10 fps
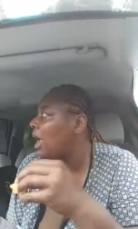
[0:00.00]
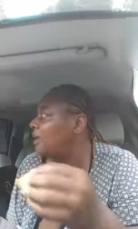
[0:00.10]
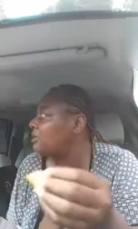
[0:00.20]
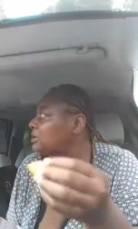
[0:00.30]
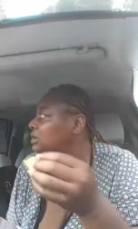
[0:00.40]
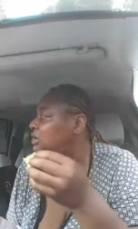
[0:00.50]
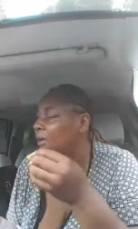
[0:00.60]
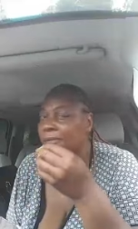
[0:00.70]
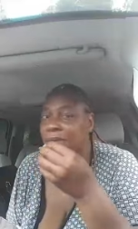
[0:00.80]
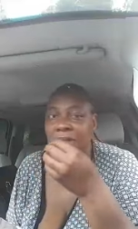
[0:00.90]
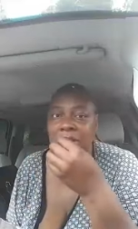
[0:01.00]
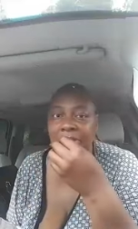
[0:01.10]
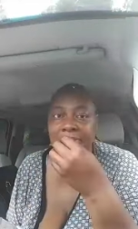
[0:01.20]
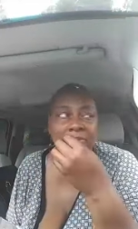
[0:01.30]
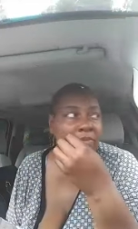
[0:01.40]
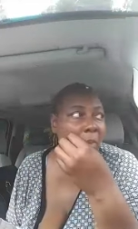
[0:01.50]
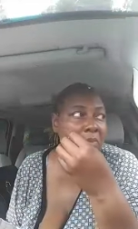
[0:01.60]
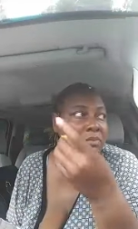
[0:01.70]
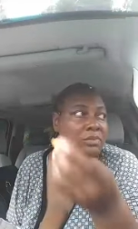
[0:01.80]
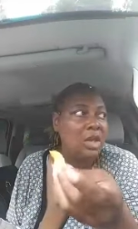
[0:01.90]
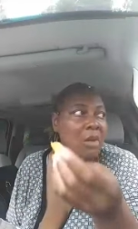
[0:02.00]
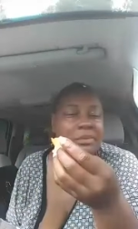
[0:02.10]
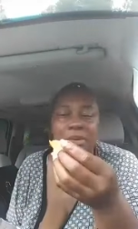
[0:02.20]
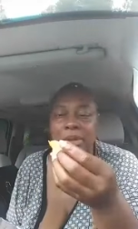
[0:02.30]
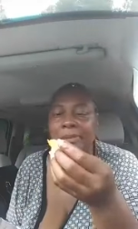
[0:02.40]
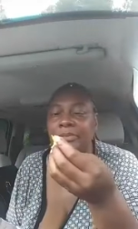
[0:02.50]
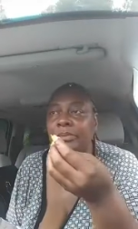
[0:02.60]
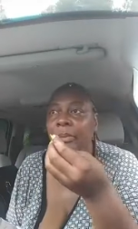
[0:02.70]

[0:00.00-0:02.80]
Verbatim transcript: I do this shit for a living. Yeah, I want to.